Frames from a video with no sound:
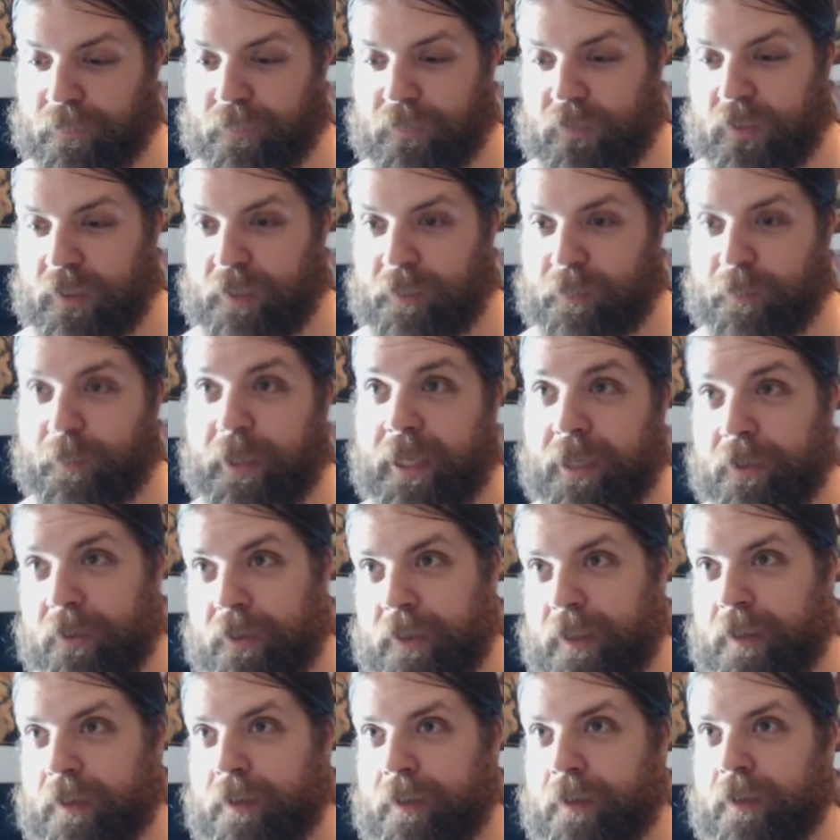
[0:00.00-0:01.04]
Seemed better
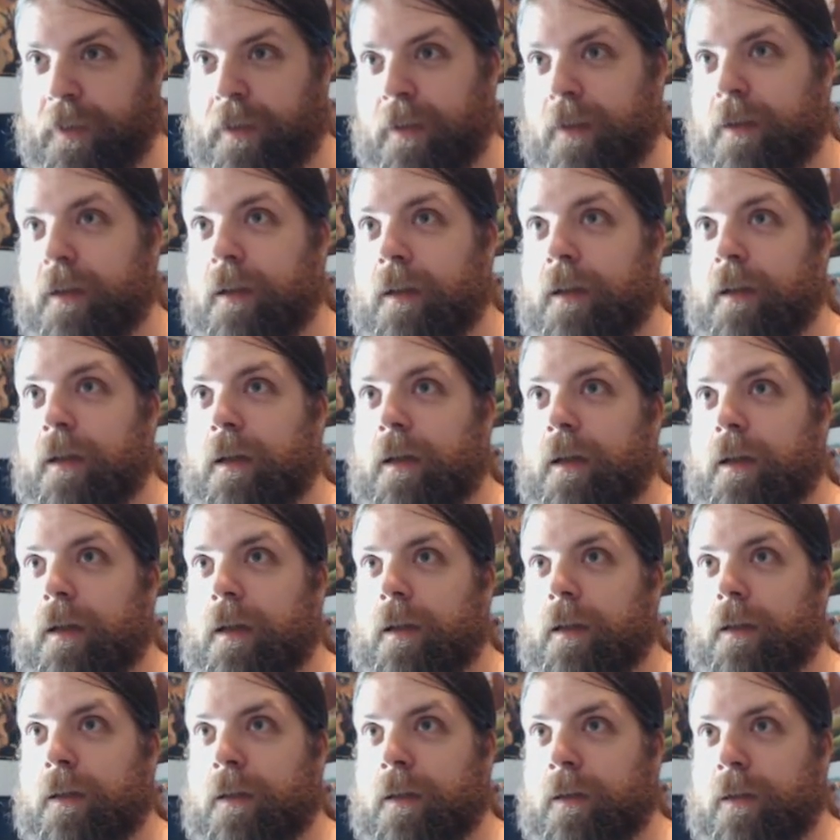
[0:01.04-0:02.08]
than
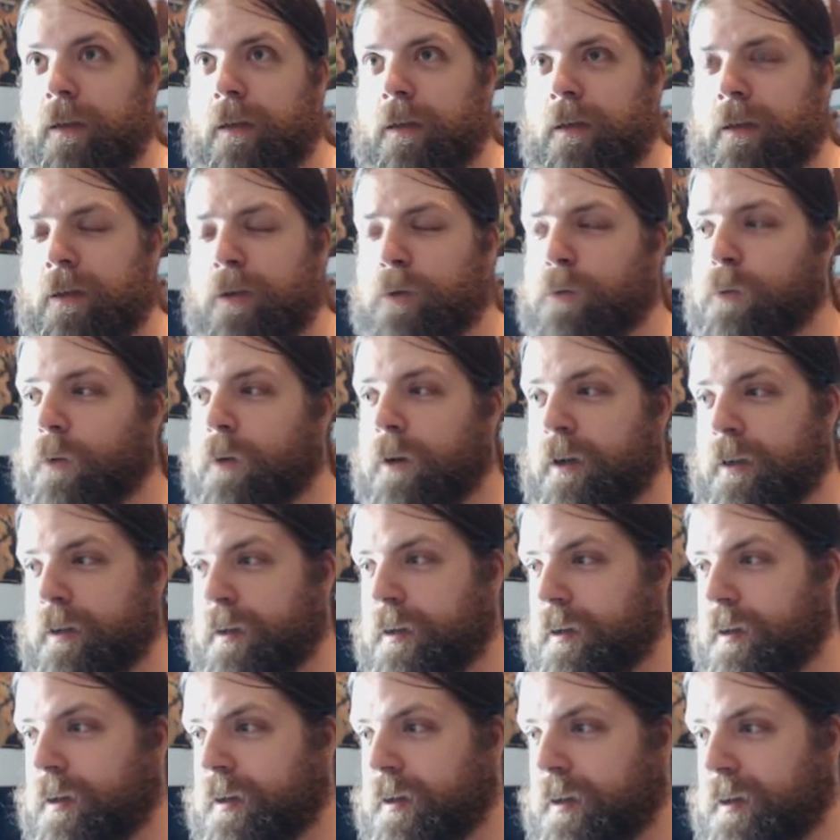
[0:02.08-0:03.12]
the new
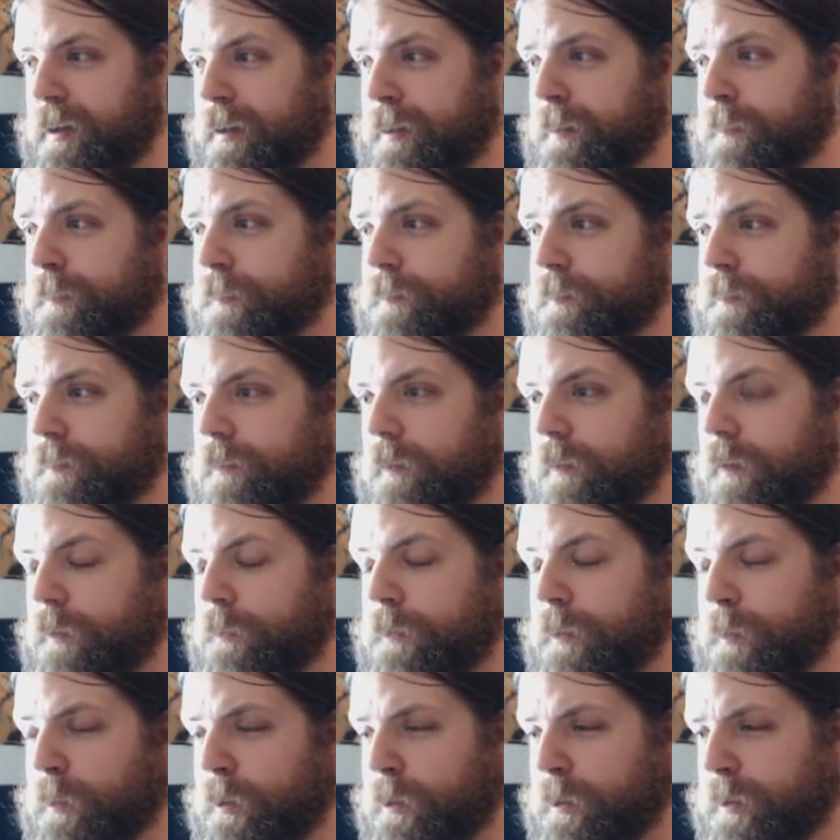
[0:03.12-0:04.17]
one
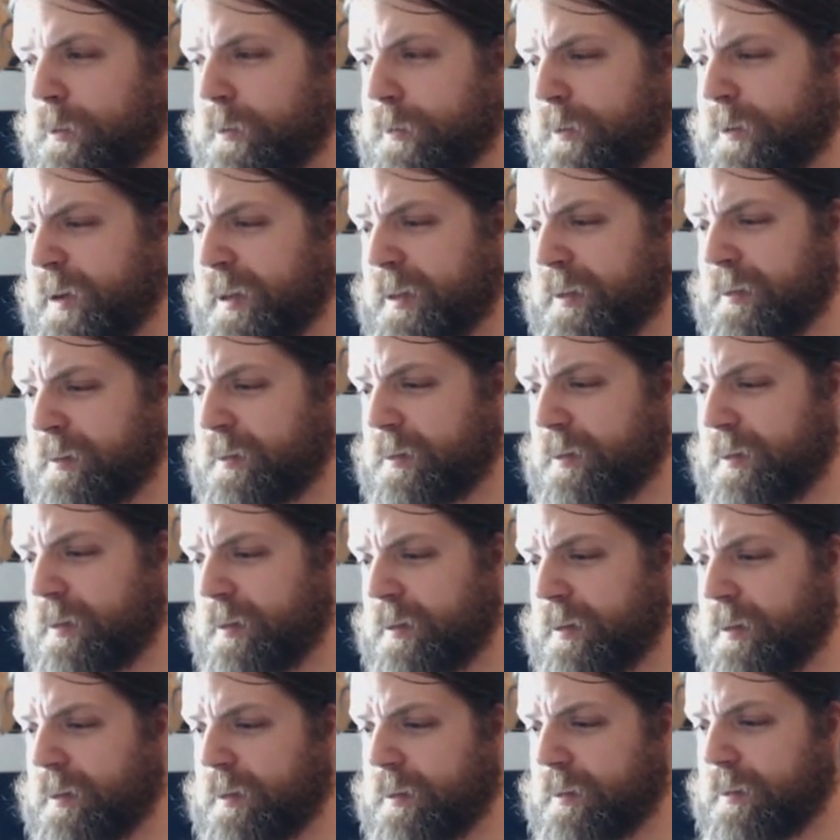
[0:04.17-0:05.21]
from Lord of the Rings,
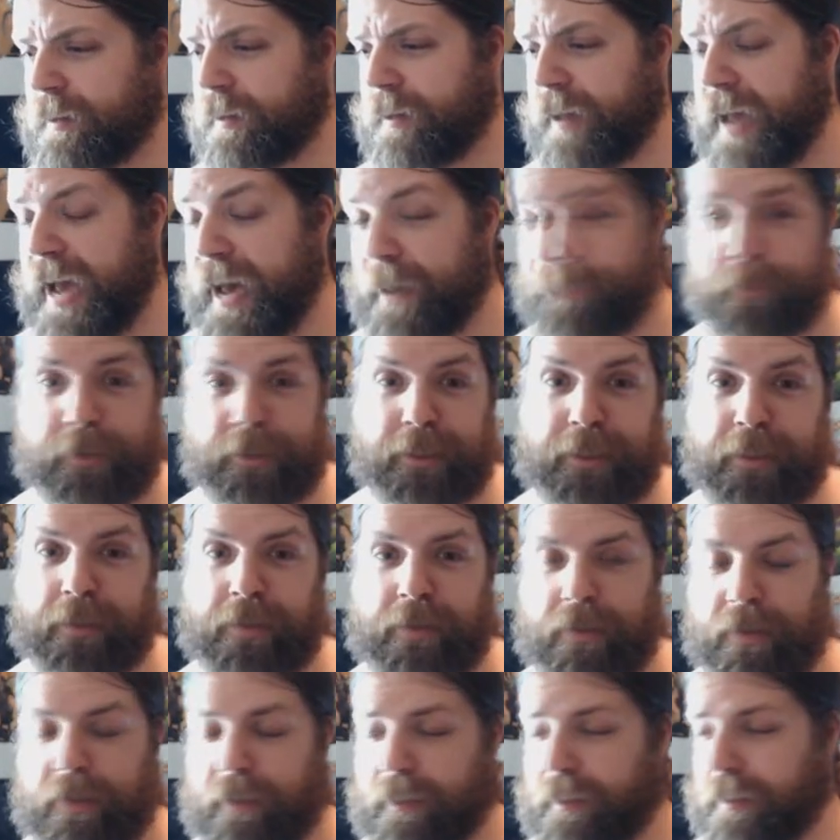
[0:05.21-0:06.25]
Halfling,
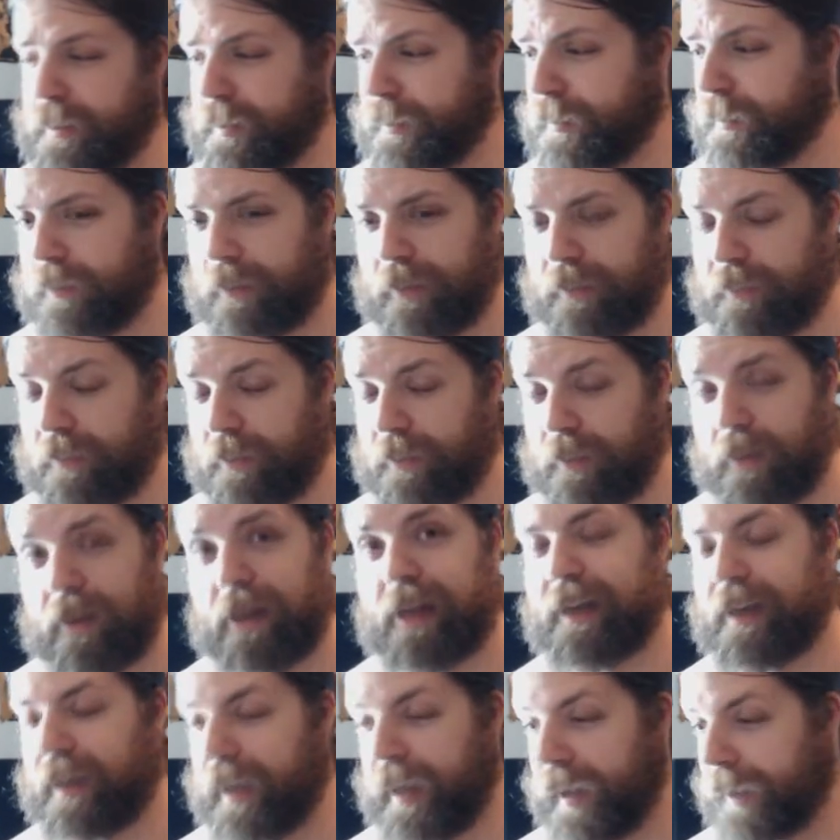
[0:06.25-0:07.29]

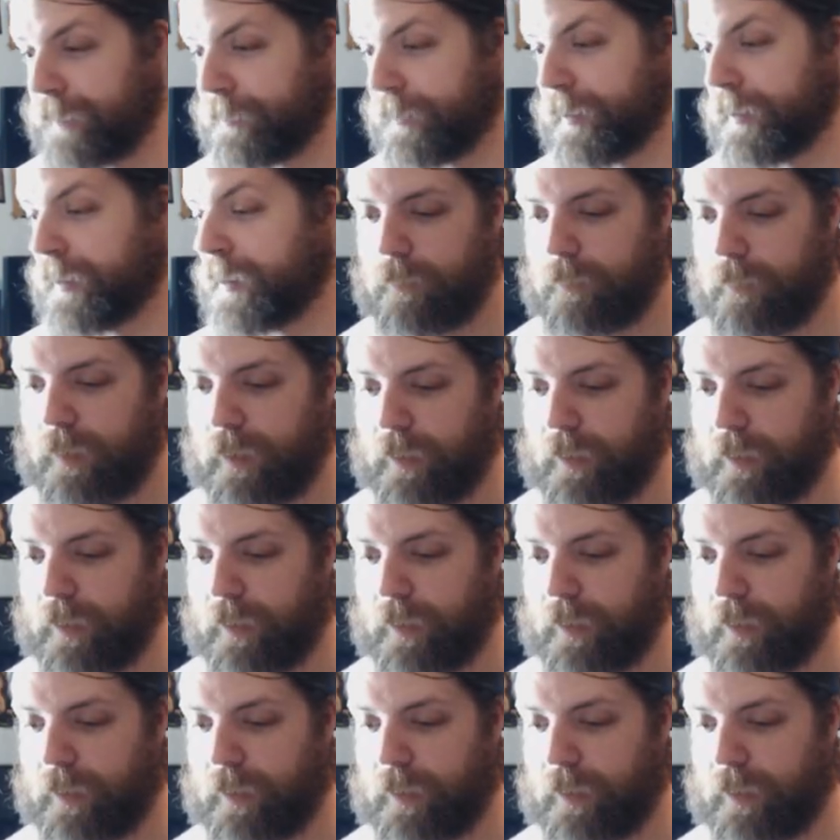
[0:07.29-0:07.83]
Delighted Halfling.